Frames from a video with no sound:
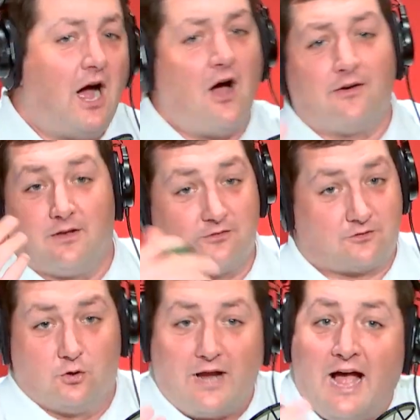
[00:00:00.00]
Oh, there's
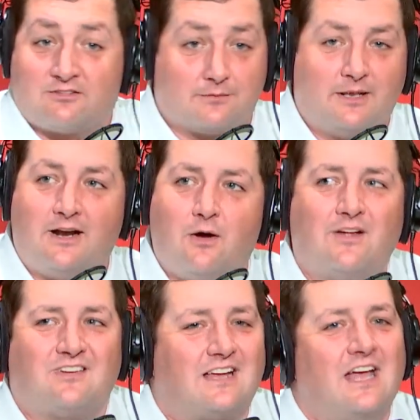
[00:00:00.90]
two guys committed.
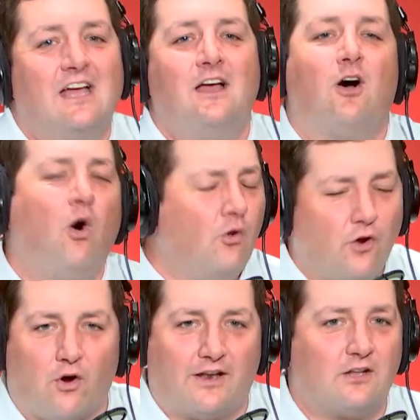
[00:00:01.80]
It's like, hold
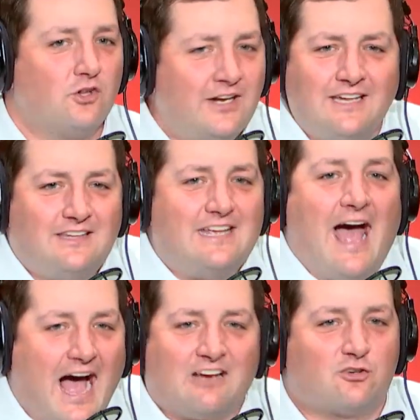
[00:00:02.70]
on. Look at the
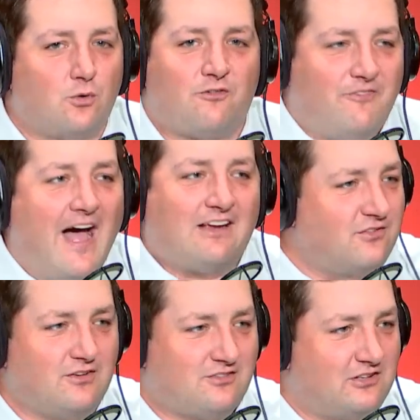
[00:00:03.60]
actual facts
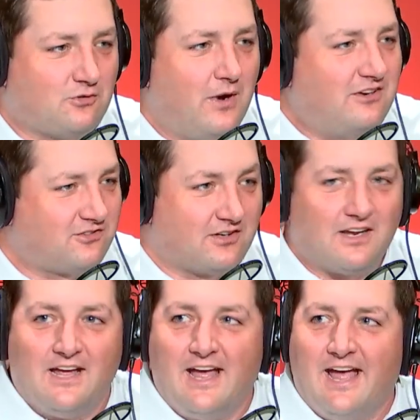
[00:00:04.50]
of the
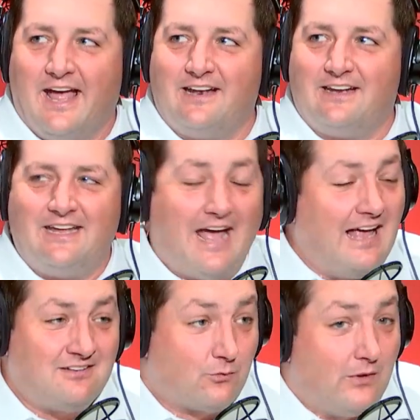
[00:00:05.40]
situation. And he
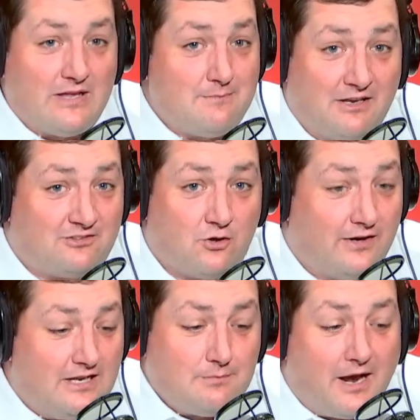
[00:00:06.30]
hasn't really missed
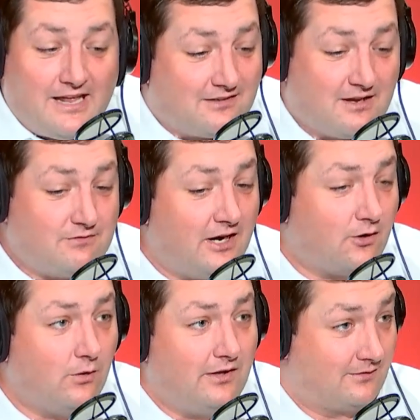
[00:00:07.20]
on anybody except
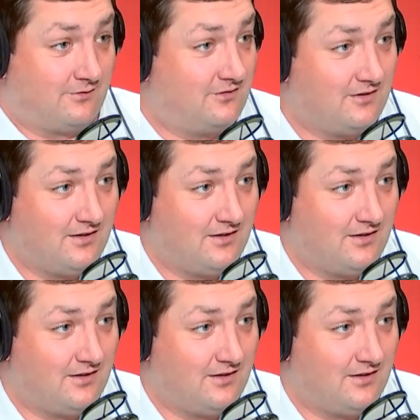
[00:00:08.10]
Derek Williams.